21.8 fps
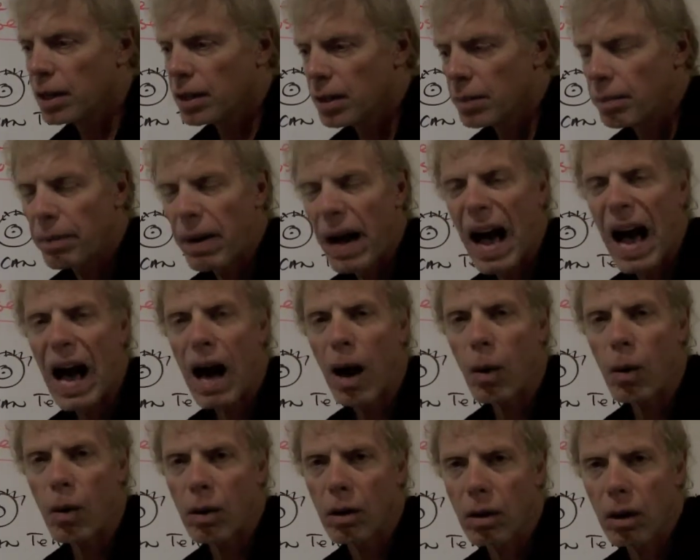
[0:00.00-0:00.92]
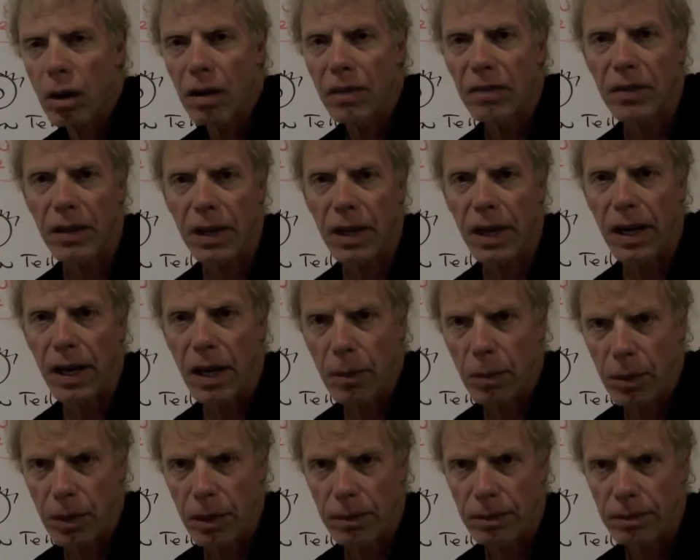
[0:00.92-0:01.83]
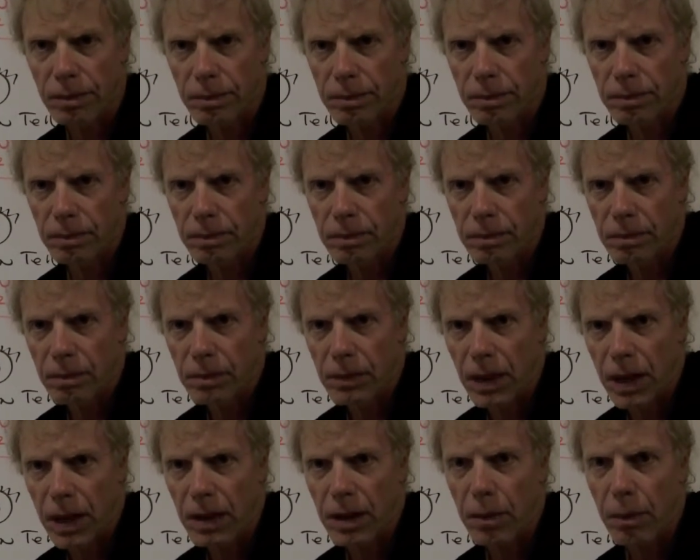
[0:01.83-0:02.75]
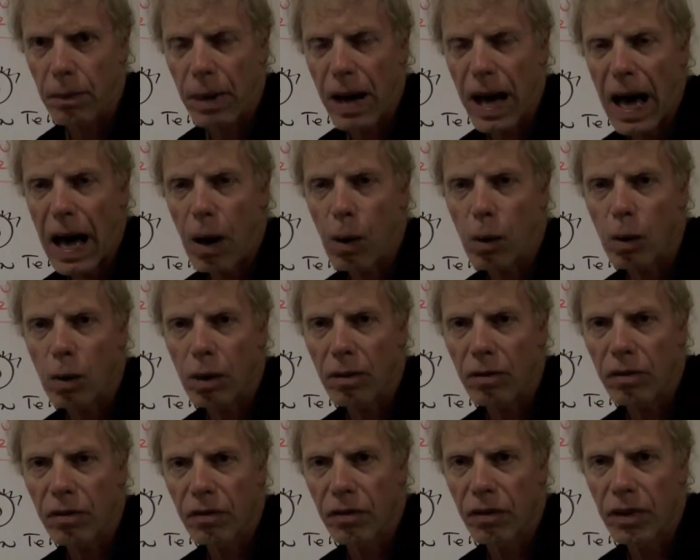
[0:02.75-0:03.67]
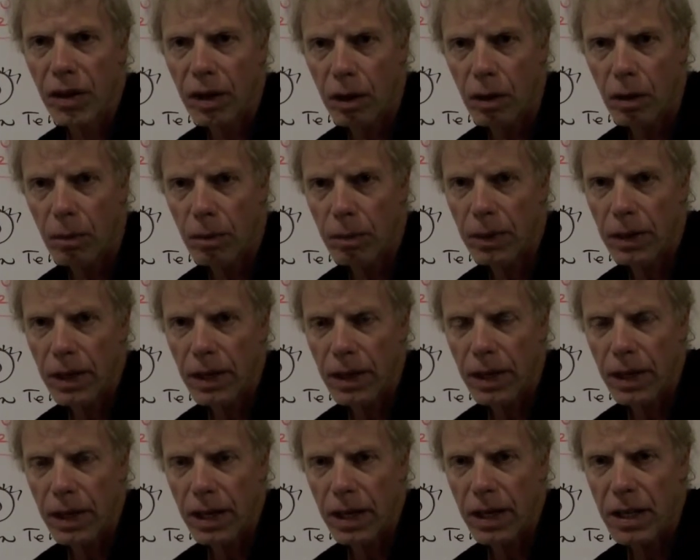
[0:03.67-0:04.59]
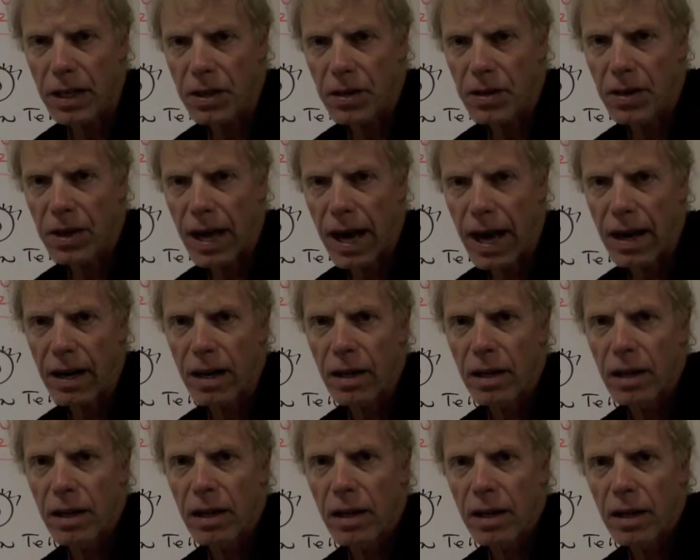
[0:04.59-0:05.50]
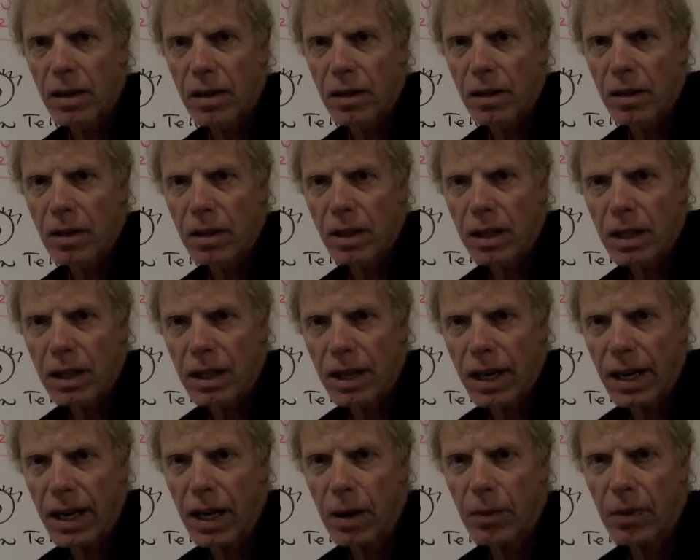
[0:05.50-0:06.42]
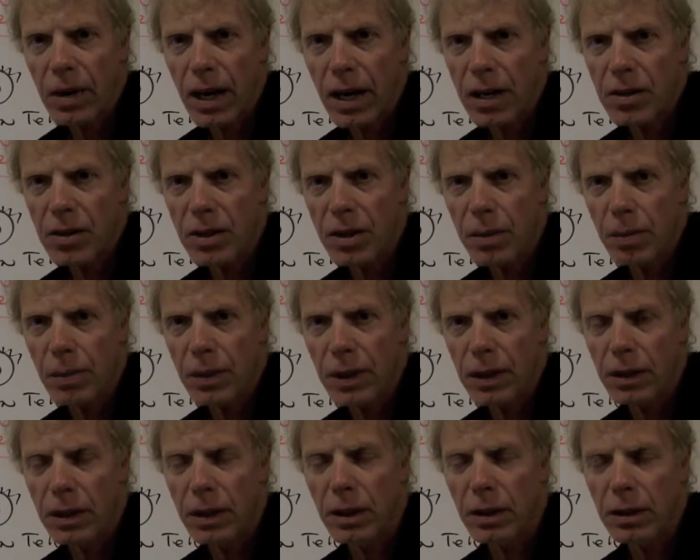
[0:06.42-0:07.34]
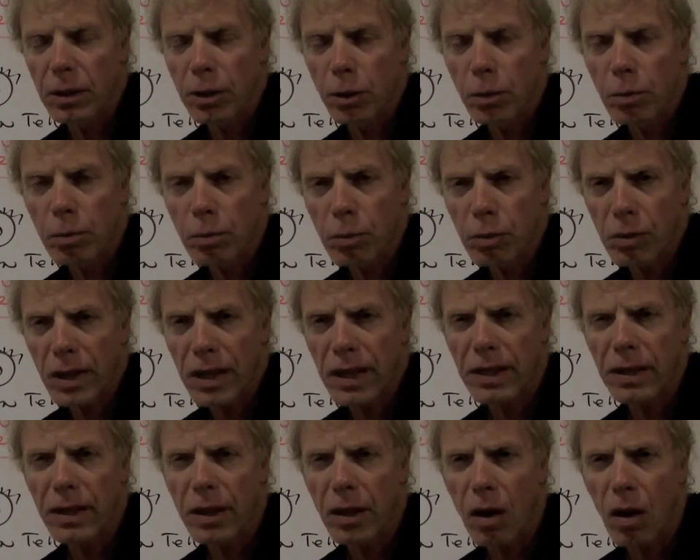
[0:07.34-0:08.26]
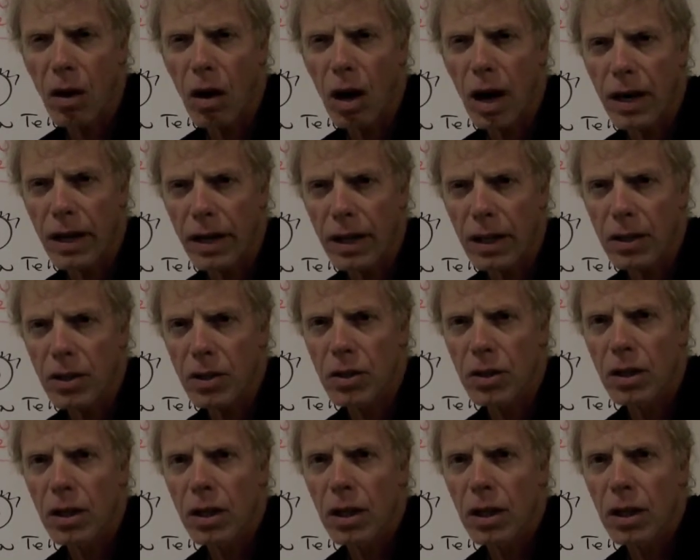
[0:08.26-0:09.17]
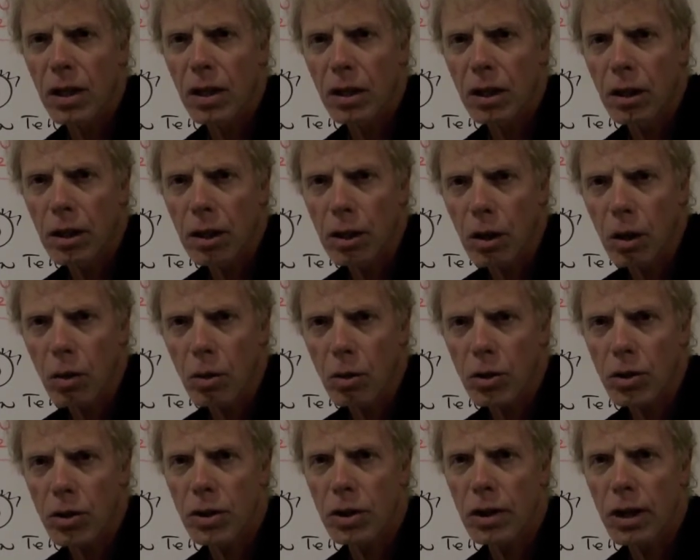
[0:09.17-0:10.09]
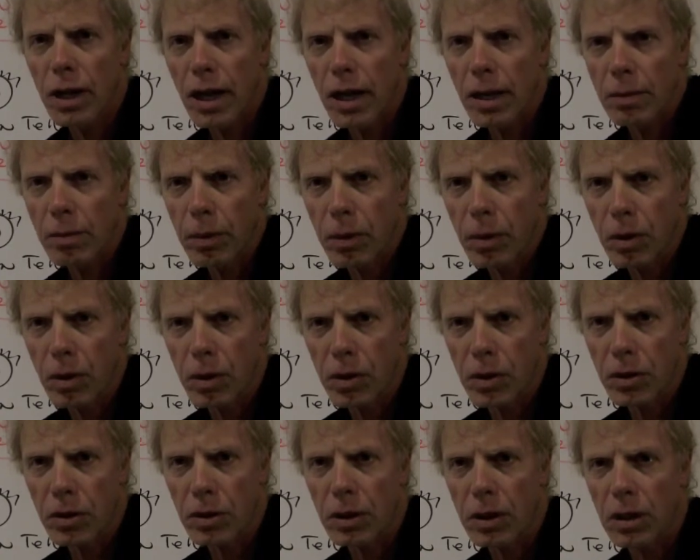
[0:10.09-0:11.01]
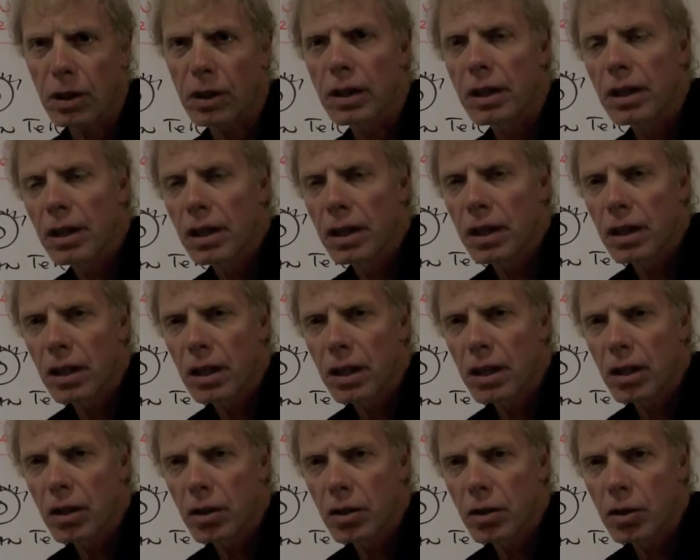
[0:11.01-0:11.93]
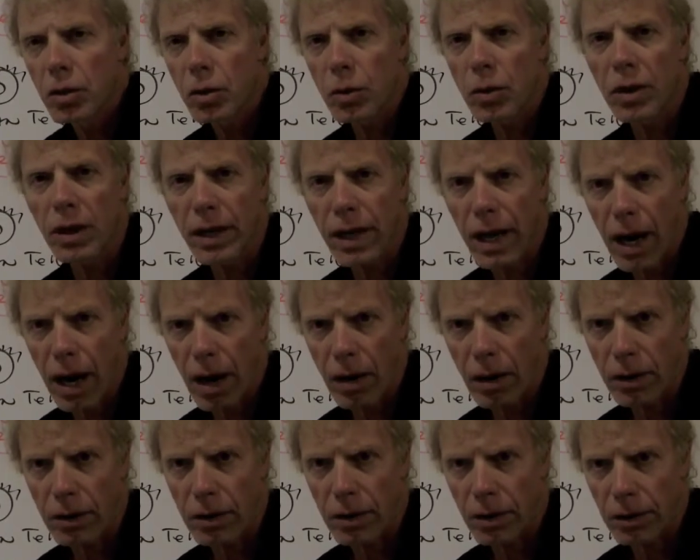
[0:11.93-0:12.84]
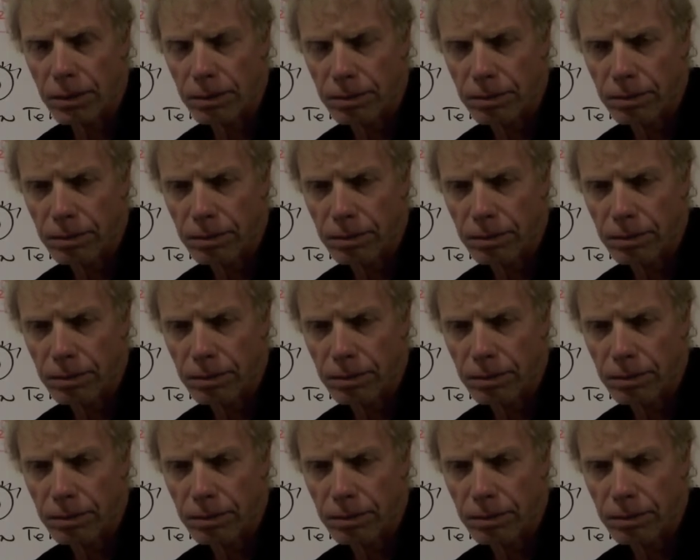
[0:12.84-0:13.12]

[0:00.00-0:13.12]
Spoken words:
The power of the camera and the power of film is that the camera has the ability to bring the audience close and personal to the character.